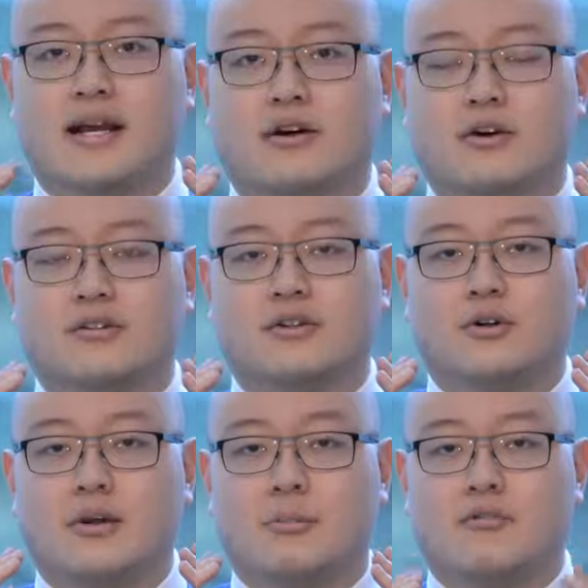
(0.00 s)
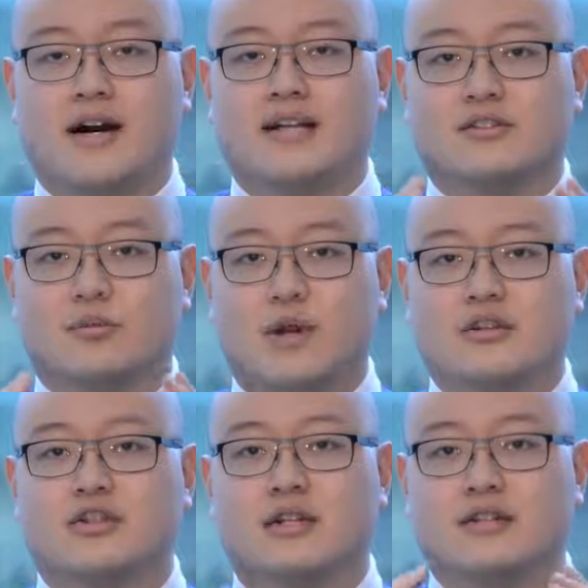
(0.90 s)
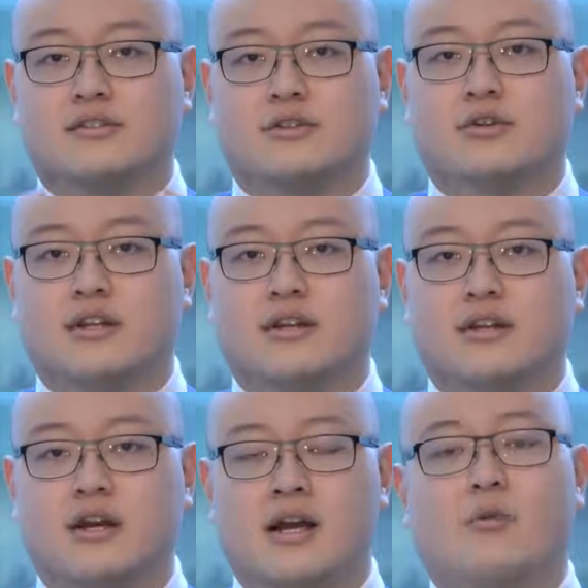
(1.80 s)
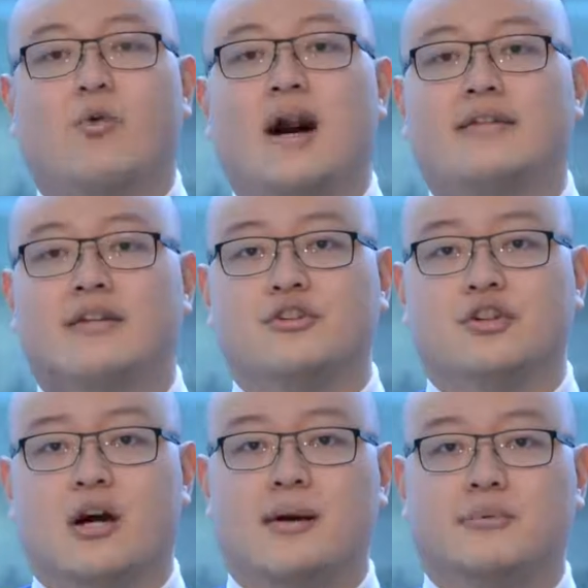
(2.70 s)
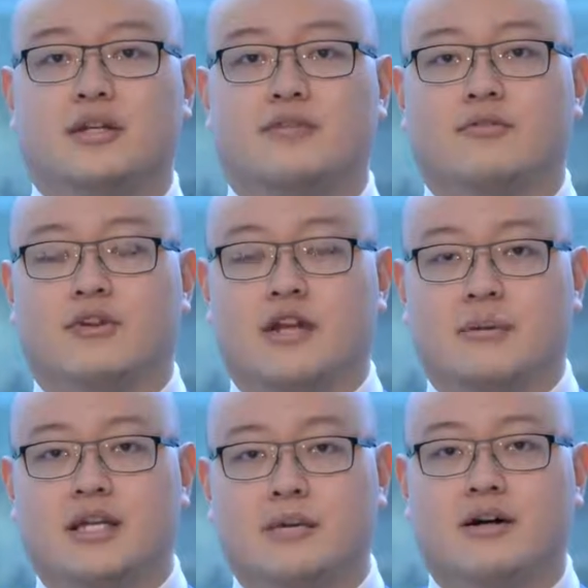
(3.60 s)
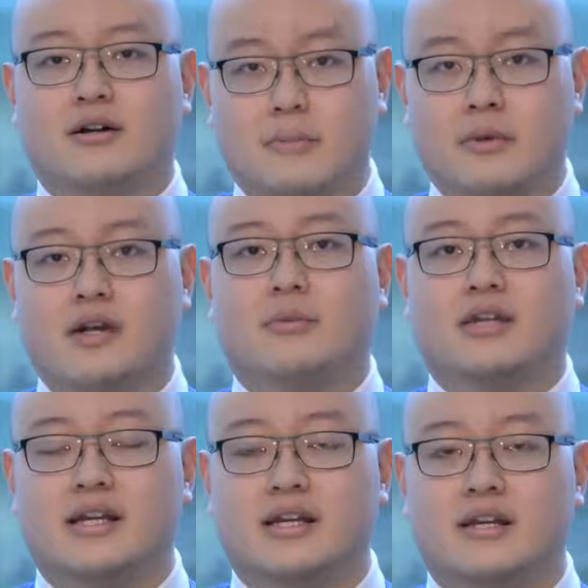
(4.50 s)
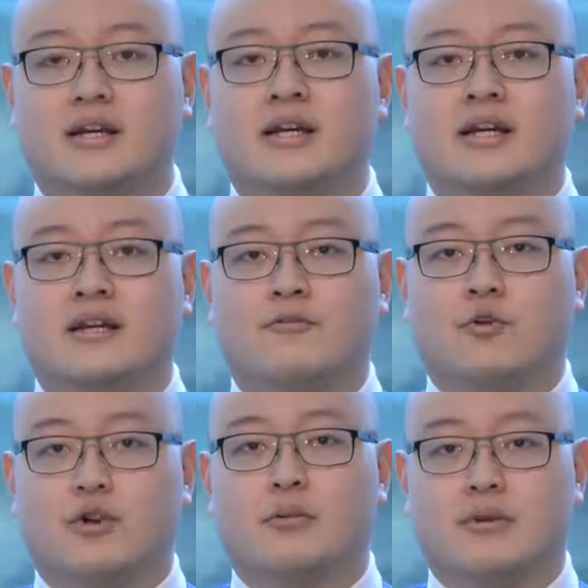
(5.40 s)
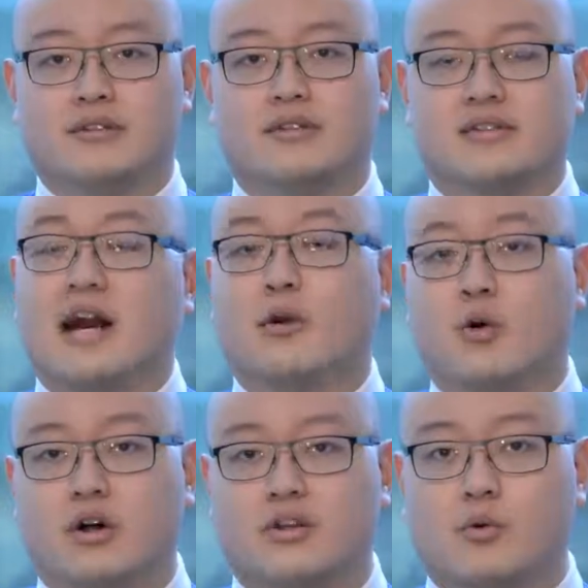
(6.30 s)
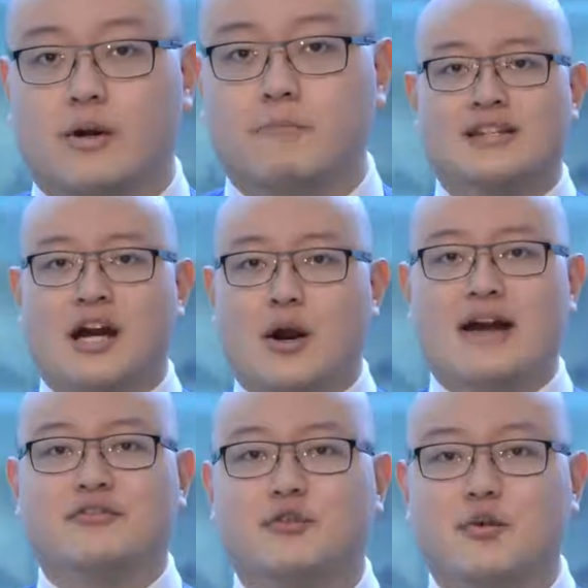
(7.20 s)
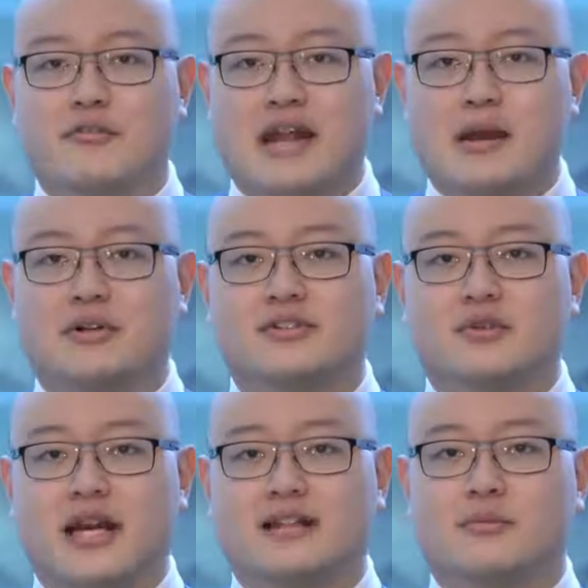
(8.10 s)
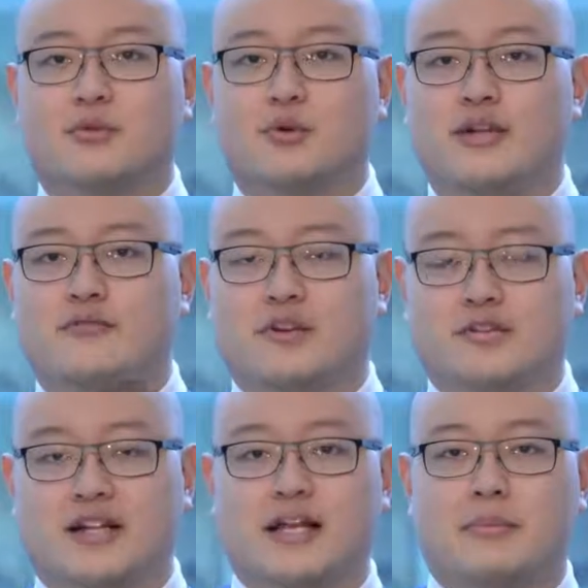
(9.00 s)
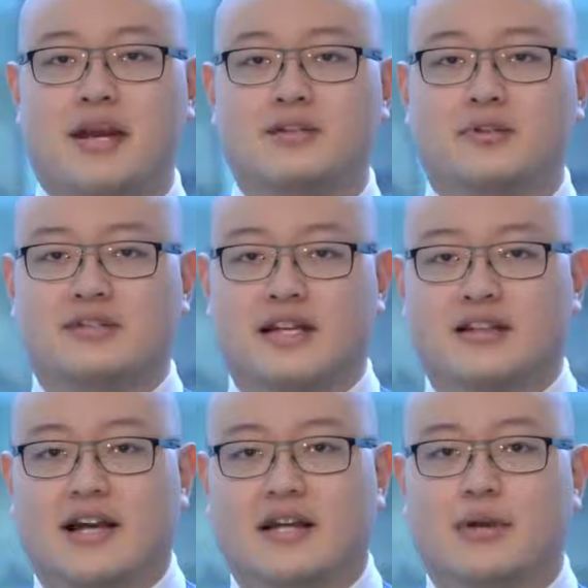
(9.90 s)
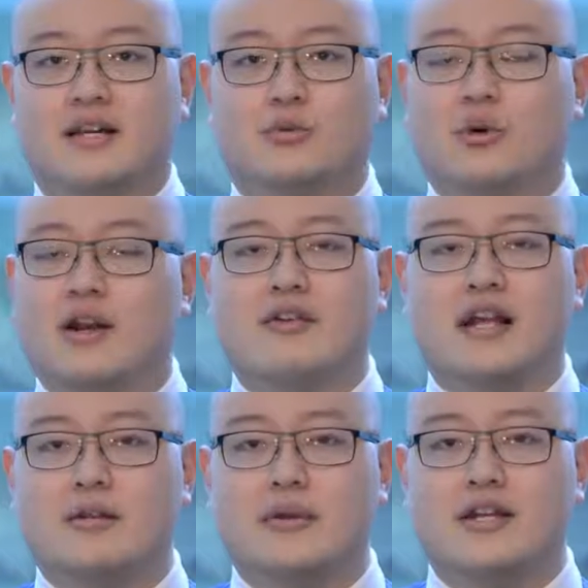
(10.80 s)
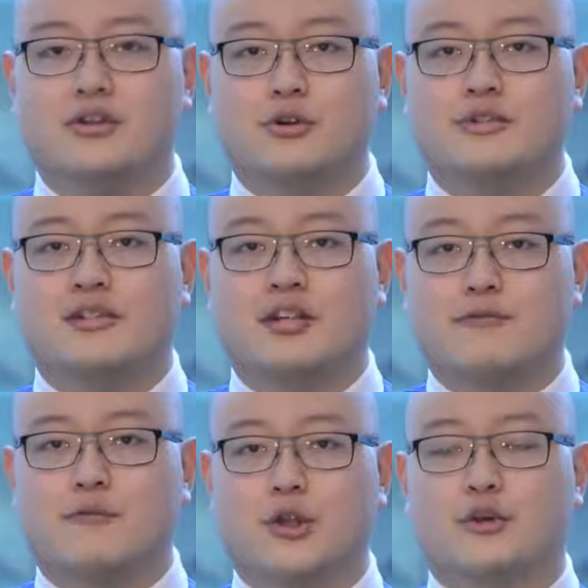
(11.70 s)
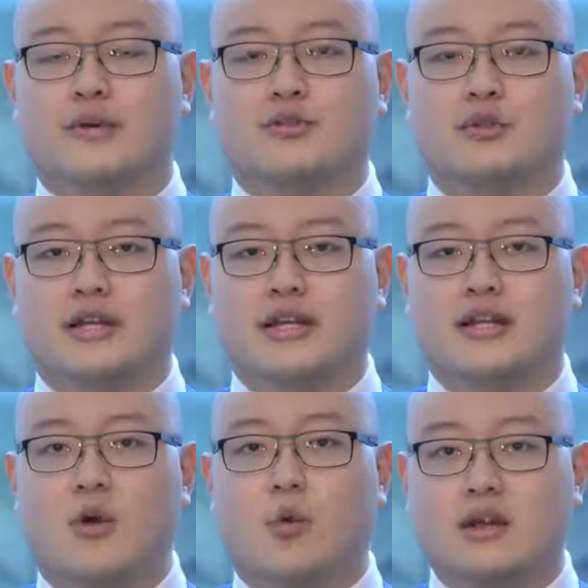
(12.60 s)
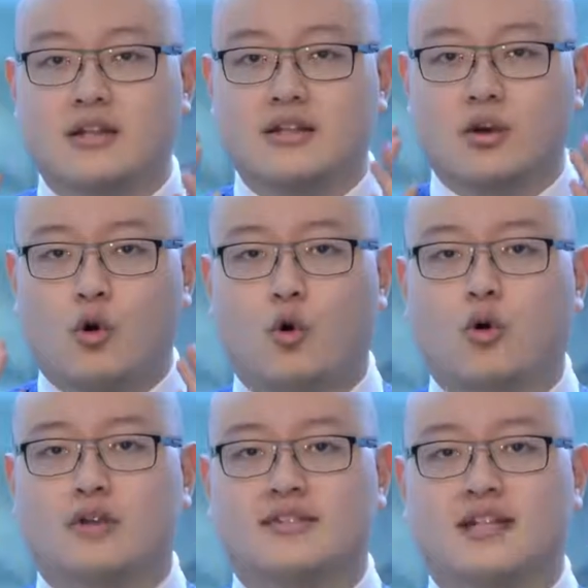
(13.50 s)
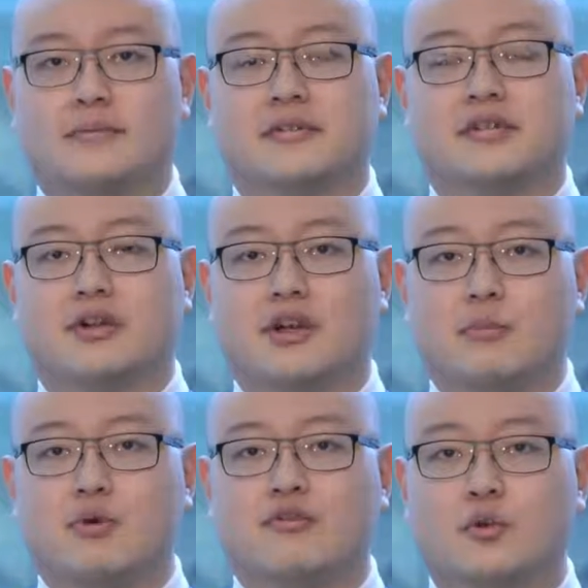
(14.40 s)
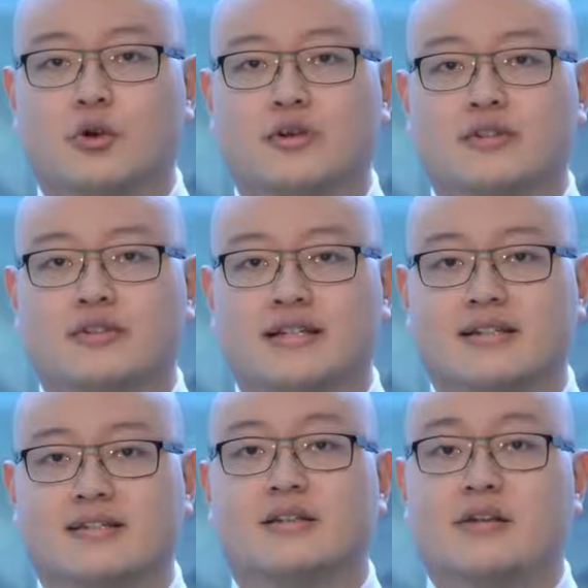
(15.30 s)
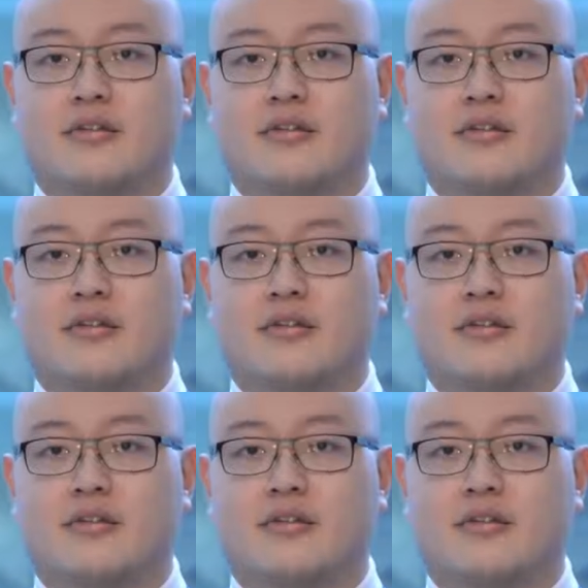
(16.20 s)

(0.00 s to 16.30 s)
and also it provides direction and certainty and why they should opt in their name and email and become a lead for your business, a high quality one. Now, after we've been able to get them through the first landing page or the second landing page or whatever landing page you're using to convert them into a lead, one of the core steps that they're gonna move towards is the